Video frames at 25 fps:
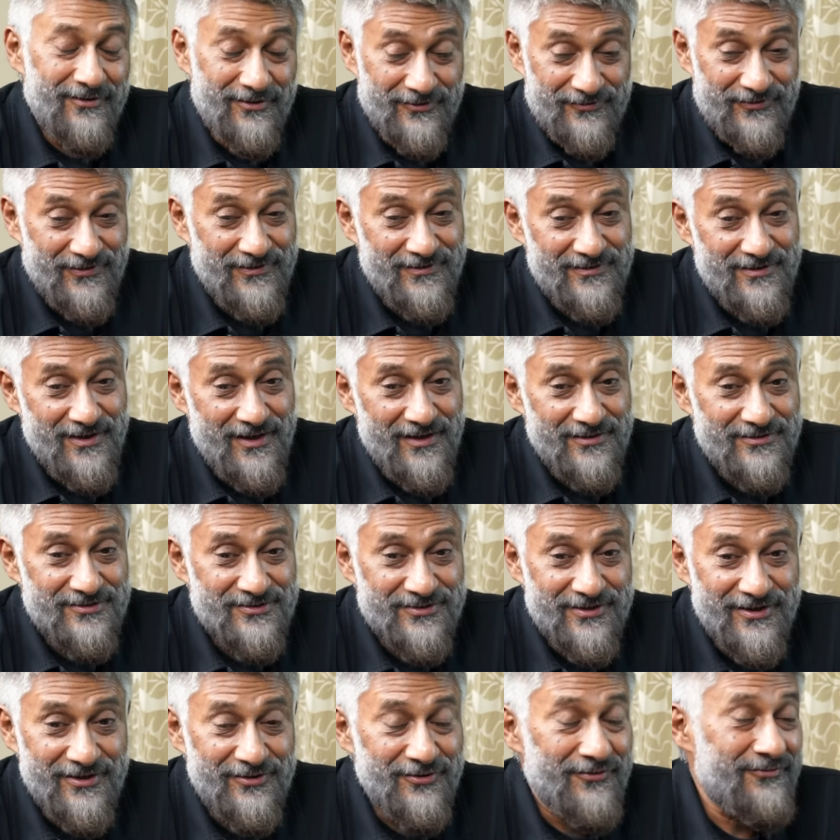This is the
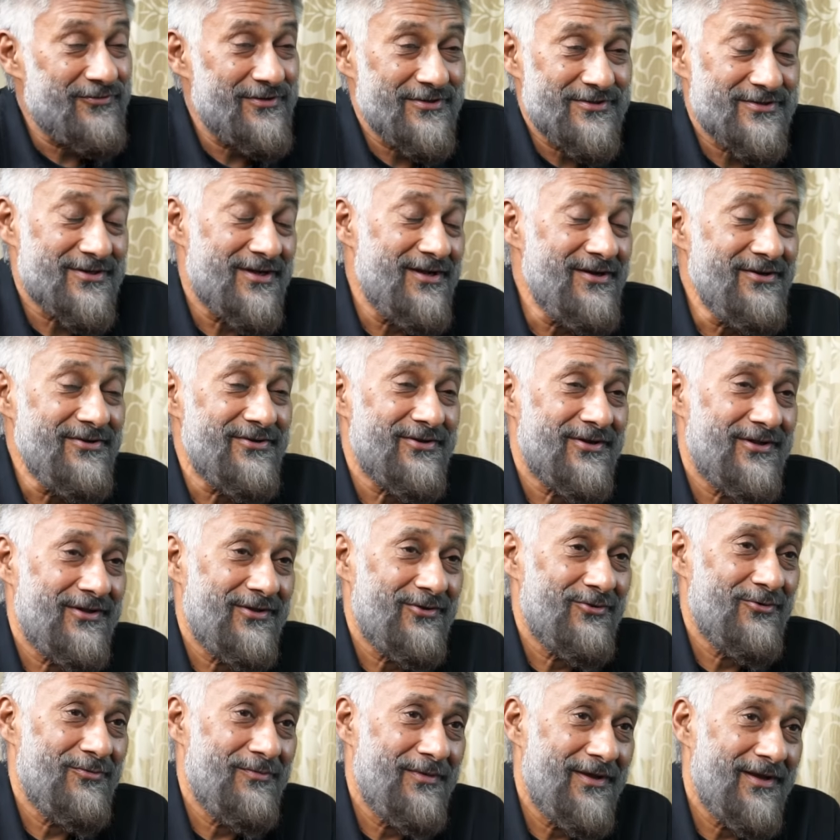state of this country.
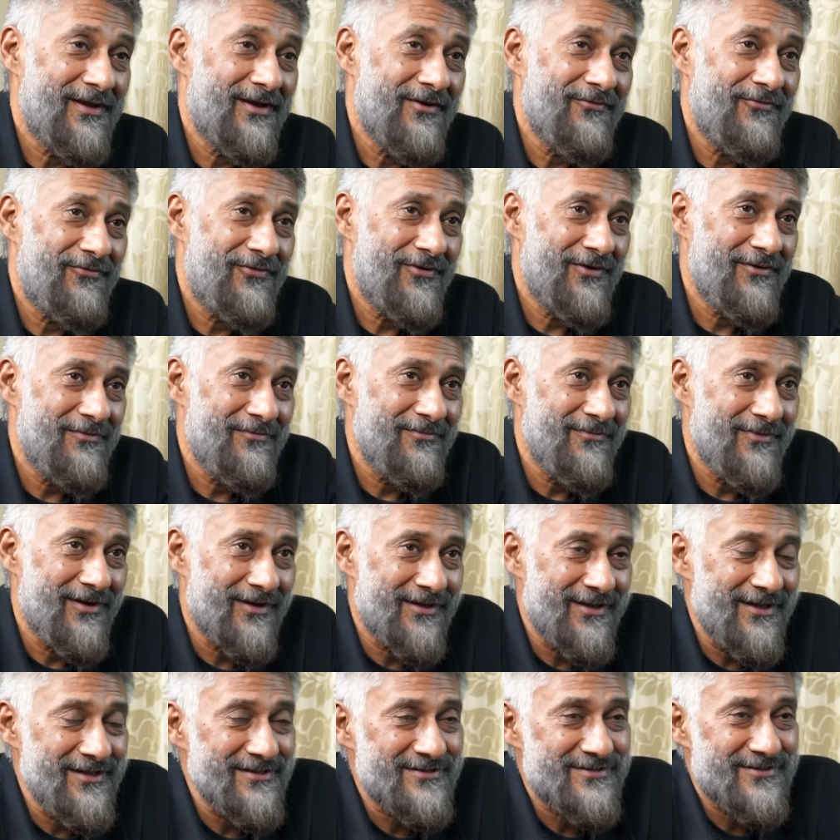You make a film
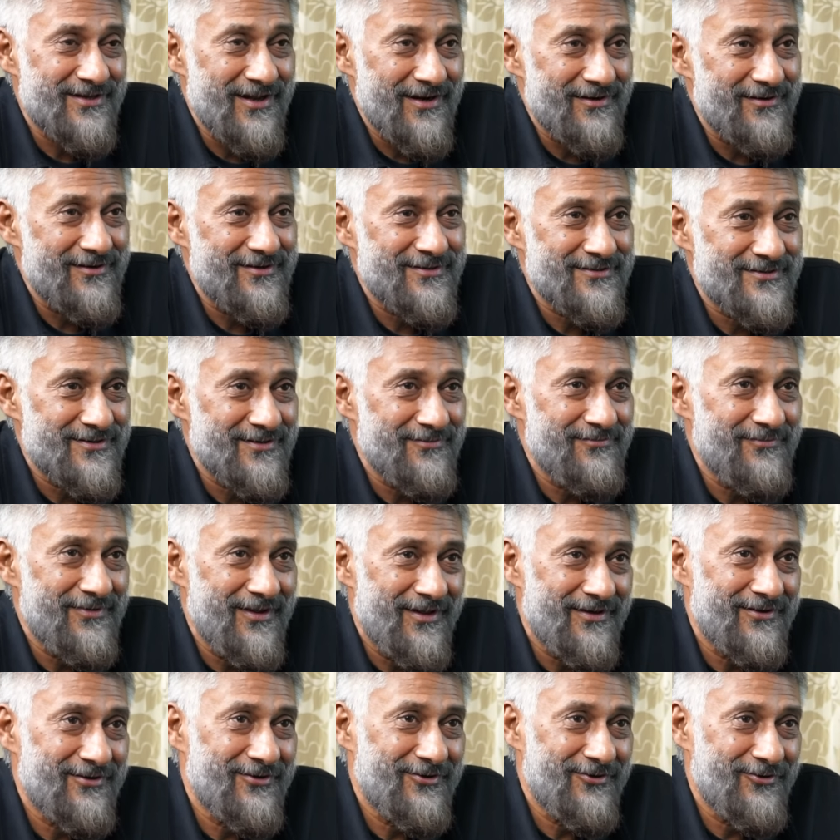against terrorism
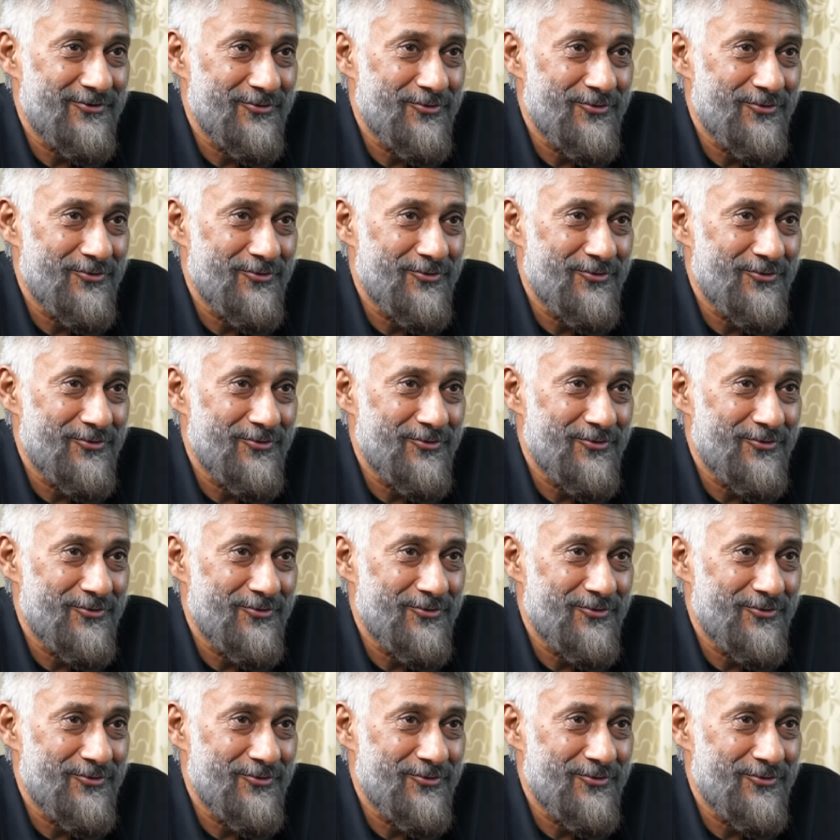and